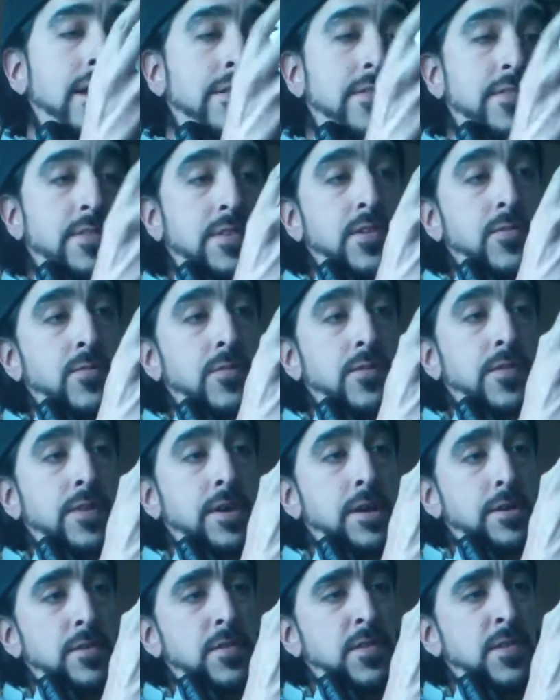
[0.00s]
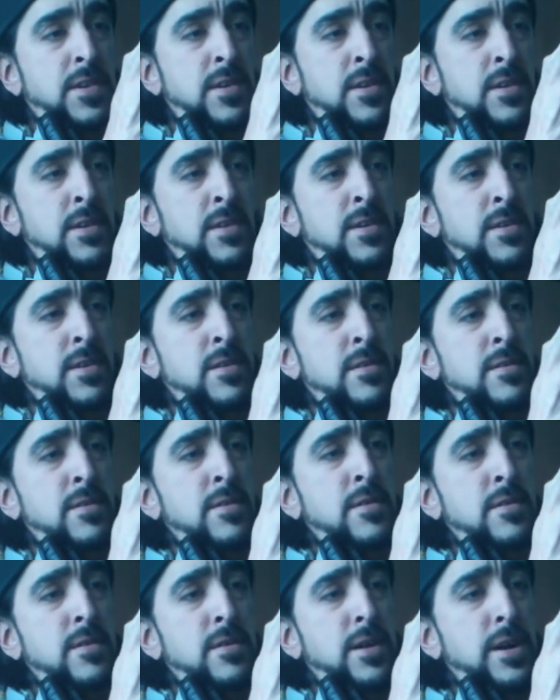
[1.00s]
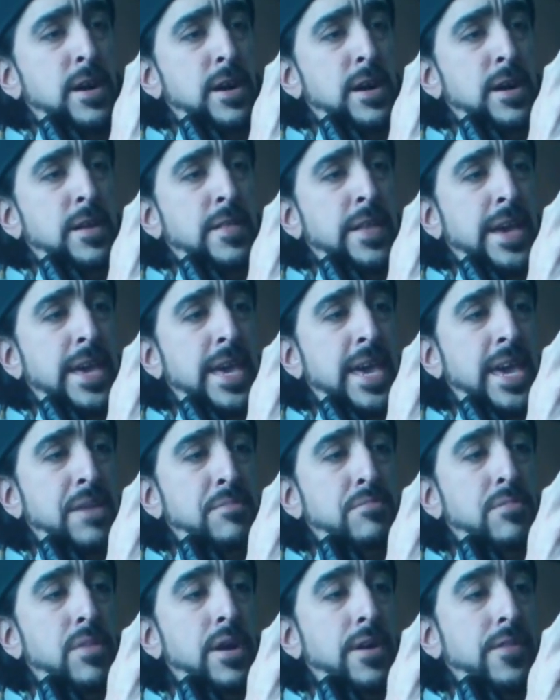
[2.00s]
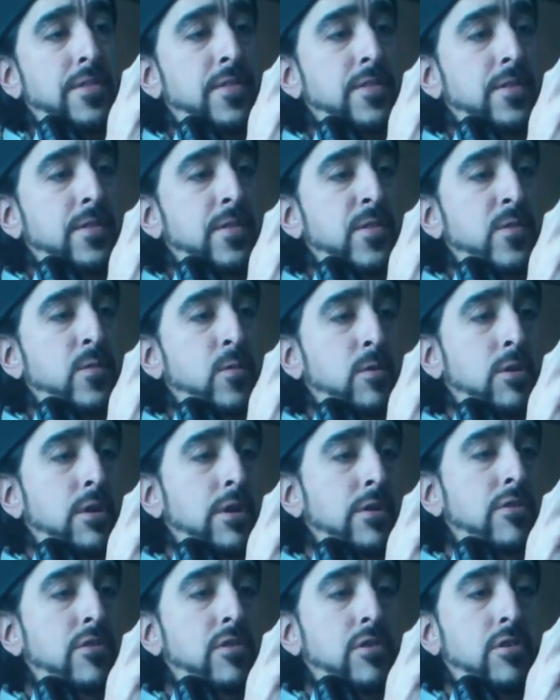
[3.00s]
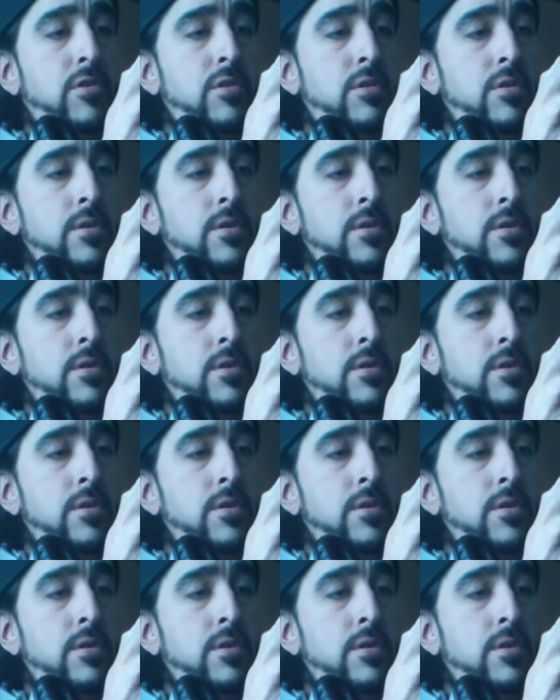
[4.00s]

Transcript: this one says like 8 months in storage,